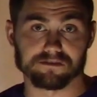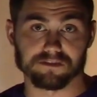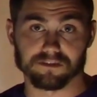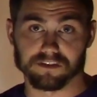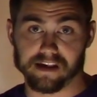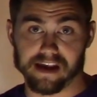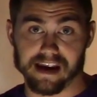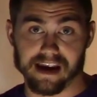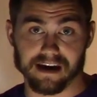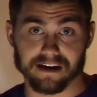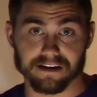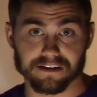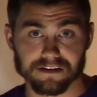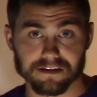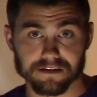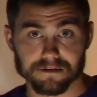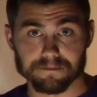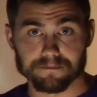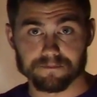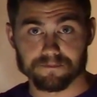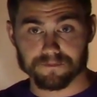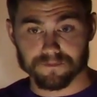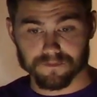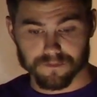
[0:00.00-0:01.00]
land.
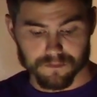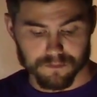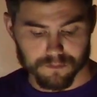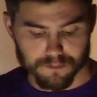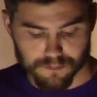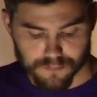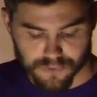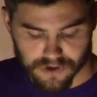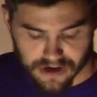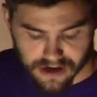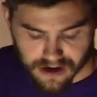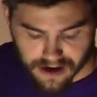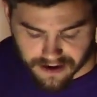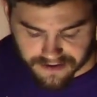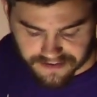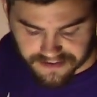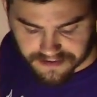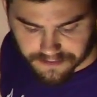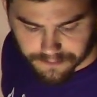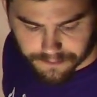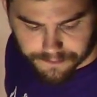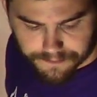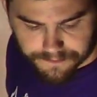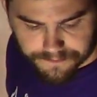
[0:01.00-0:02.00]
Pretty
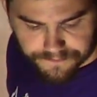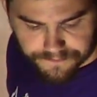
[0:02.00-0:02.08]
awesome.